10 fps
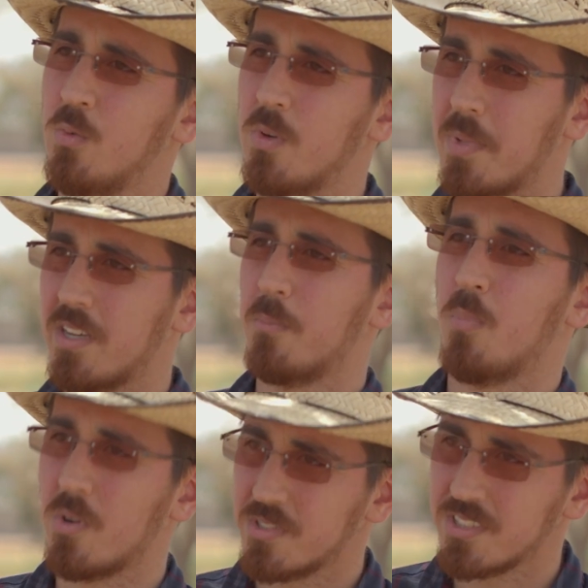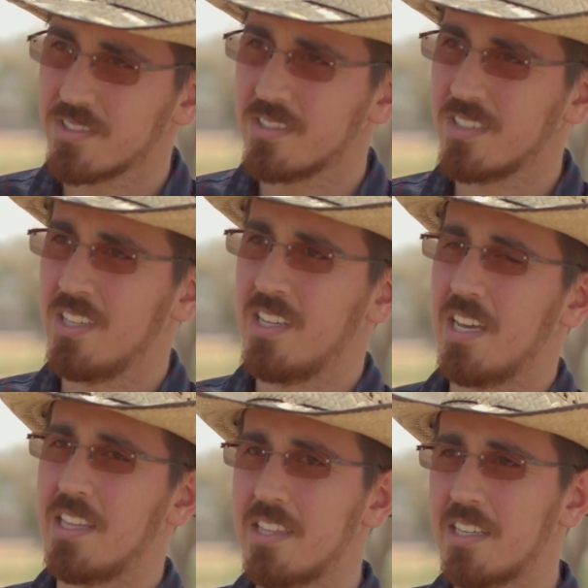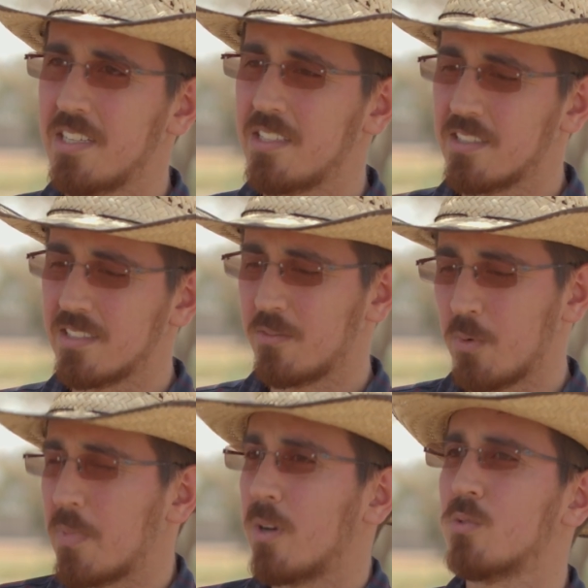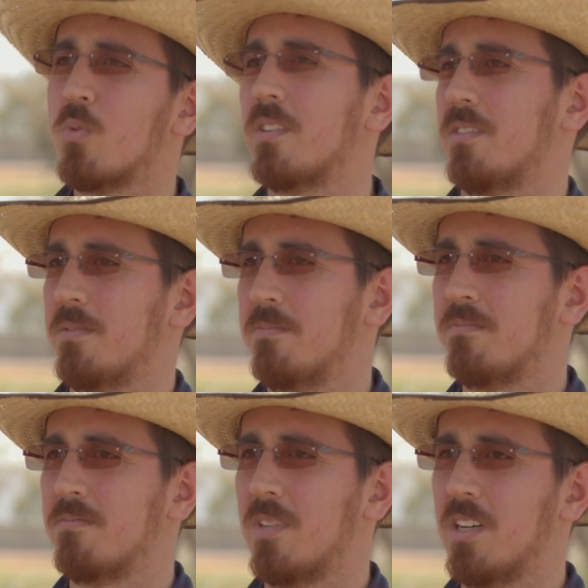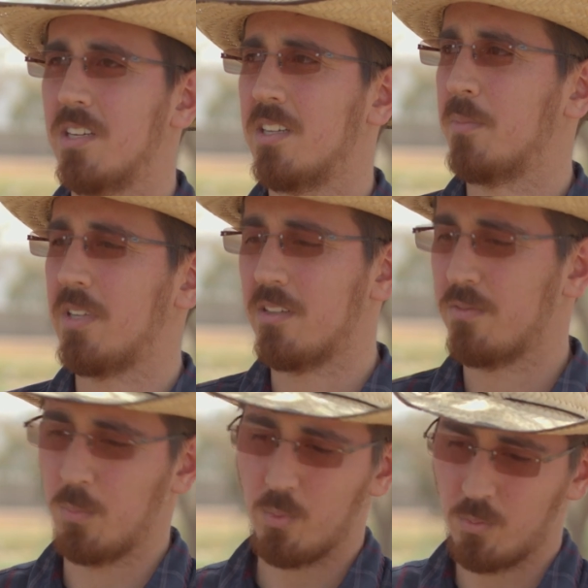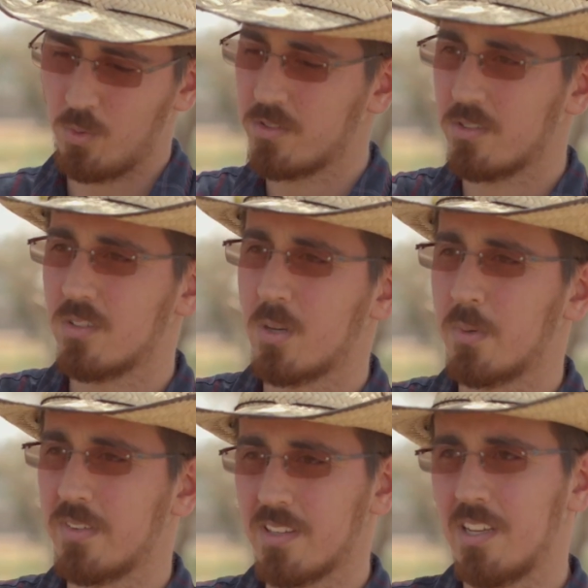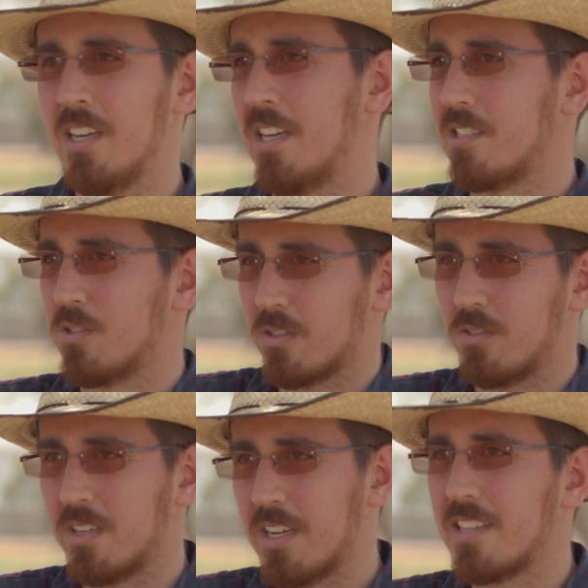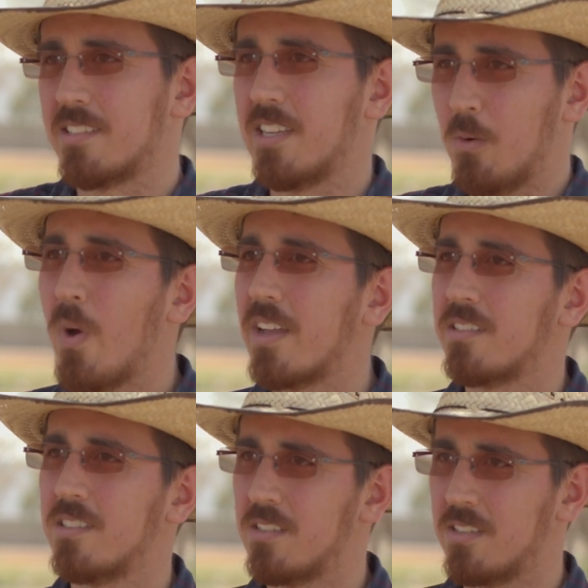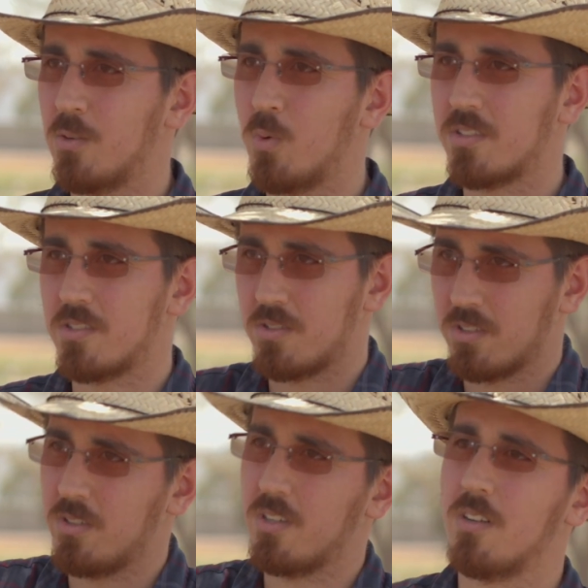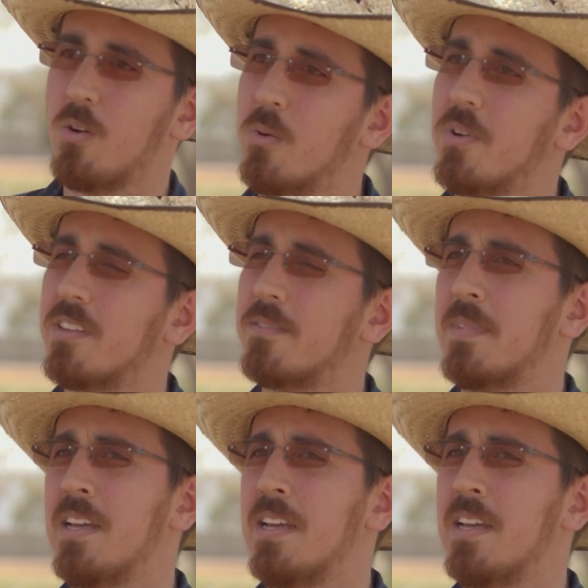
We make a process and then it repels water. I mean, if you pour water on top of it, it's not going to get wet. The water is not going to go in.